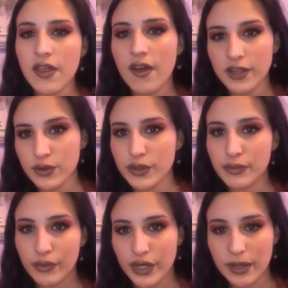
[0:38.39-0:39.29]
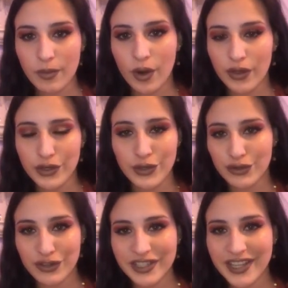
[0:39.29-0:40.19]
I thought this was pretty more on the
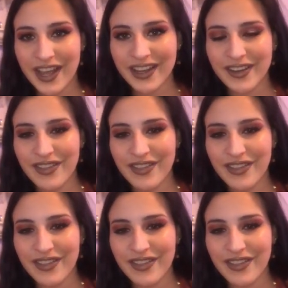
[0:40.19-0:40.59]
neutral side